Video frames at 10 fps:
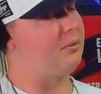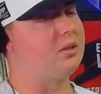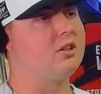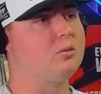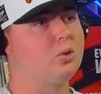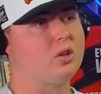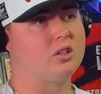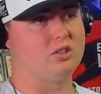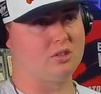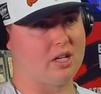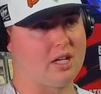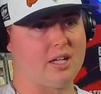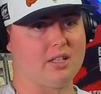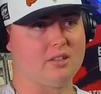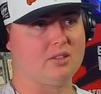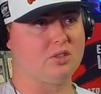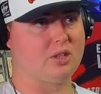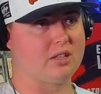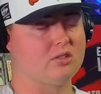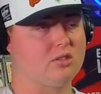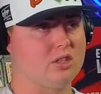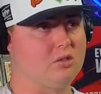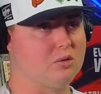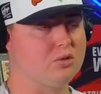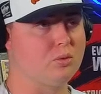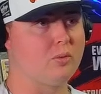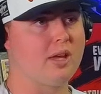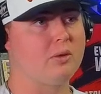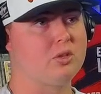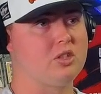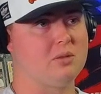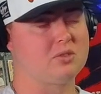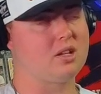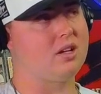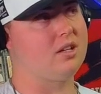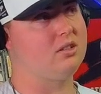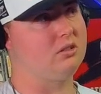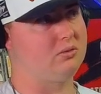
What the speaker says: Happy Gilmore, you got the new Superman with James Gunn.